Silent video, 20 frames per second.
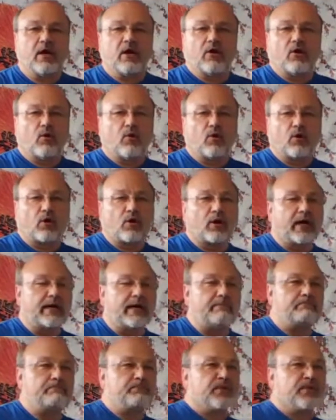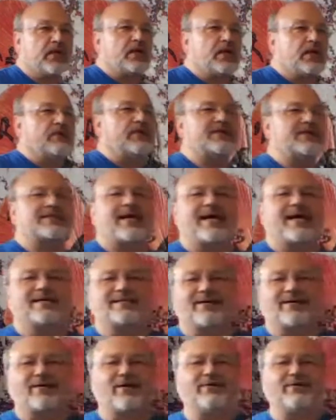or these guys
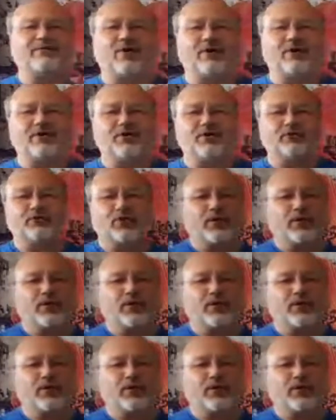on YouTube,